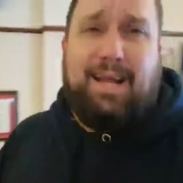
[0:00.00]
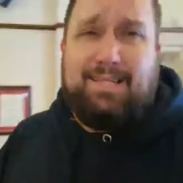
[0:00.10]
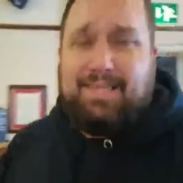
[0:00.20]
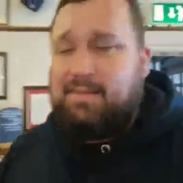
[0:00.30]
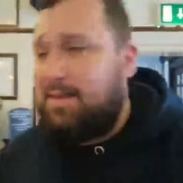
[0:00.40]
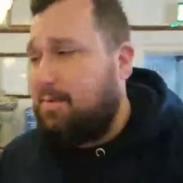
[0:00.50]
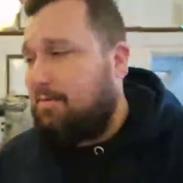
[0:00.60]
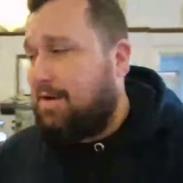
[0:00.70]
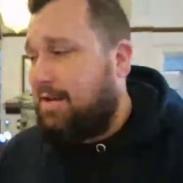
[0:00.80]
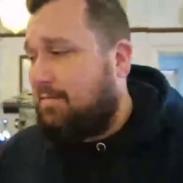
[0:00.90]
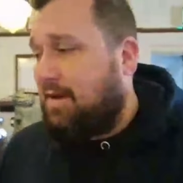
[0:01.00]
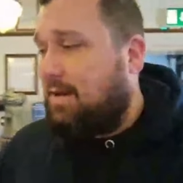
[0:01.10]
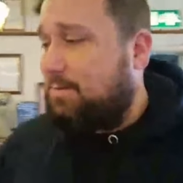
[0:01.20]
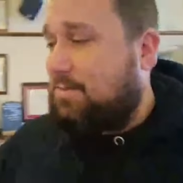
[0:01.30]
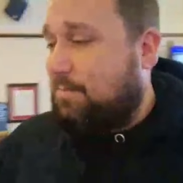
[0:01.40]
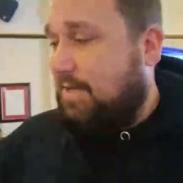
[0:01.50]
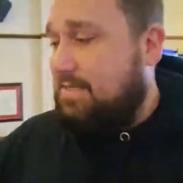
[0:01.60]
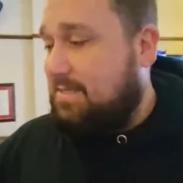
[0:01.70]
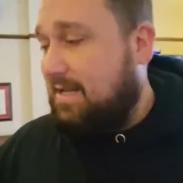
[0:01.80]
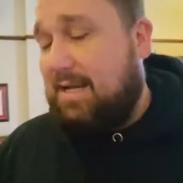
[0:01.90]
cleansing thing where I had enough ales and
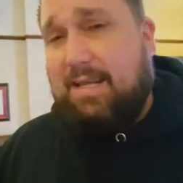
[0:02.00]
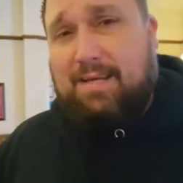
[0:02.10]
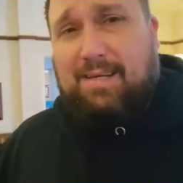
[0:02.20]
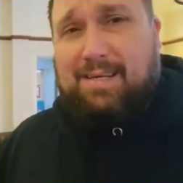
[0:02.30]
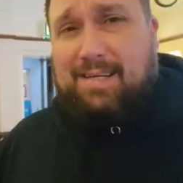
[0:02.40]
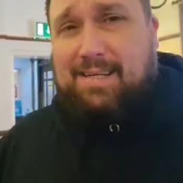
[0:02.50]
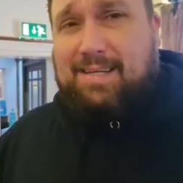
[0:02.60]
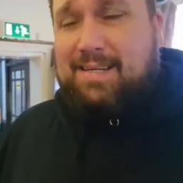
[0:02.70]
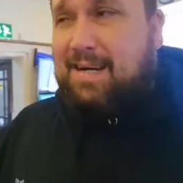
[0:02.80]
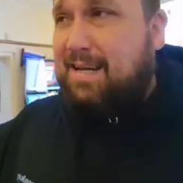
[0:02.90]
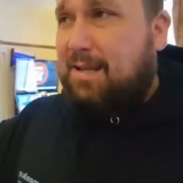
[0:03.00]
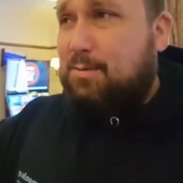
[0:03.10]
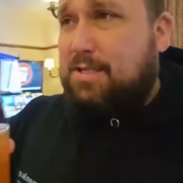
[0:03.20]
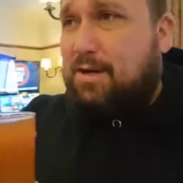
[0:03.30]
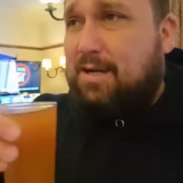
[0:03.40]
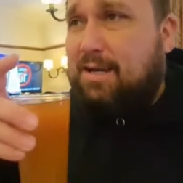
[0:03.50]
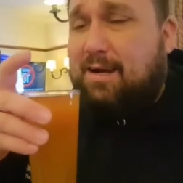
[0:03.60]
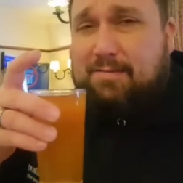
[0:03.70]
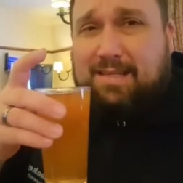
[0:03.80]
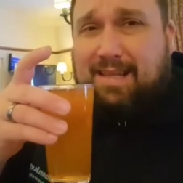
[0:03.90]
beers today that I need a little cider.
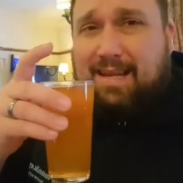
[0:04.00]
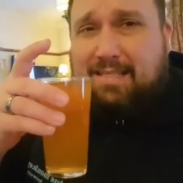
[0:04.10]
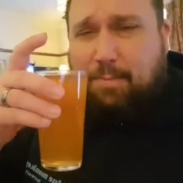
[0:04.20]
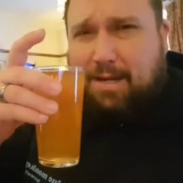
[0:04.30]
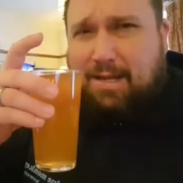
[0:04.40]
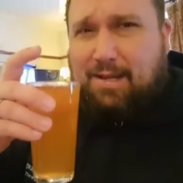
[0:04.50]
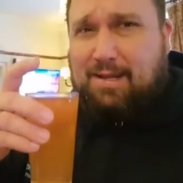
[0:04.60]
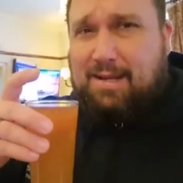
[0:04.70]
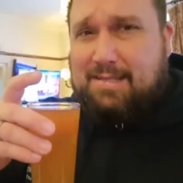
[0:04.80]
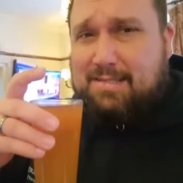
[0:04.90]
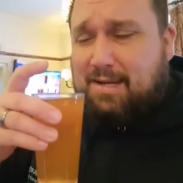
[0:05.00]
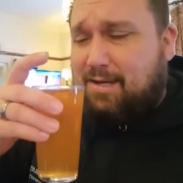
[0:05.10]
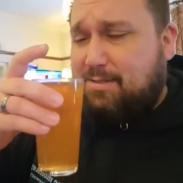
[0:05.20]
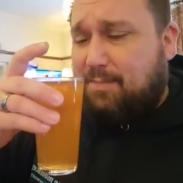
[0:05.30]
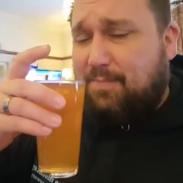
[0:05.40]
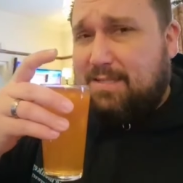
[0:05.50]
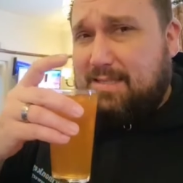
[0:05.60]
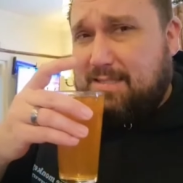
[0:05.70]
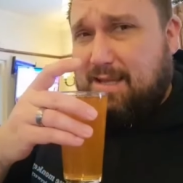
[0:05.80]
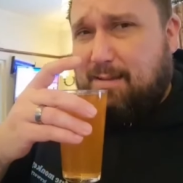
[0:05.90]
After the lilies, pina colada lilies in the last one. This
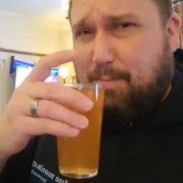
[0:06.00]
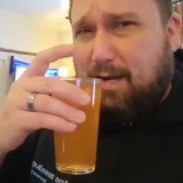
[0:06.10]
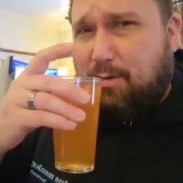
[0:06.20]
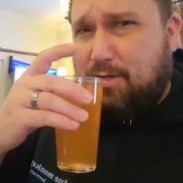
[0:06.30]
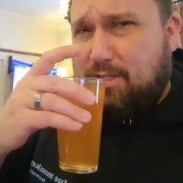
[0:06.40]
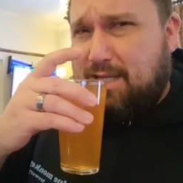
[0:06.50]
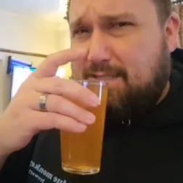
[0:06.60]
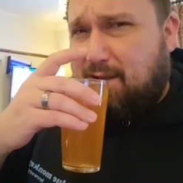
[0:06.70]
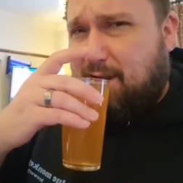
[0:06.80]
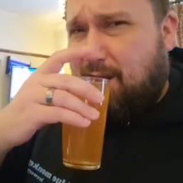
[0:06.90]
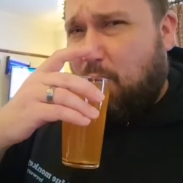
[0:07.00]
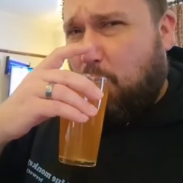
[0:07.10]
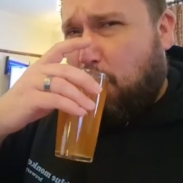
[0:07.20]
is uh, blood orange sea cider,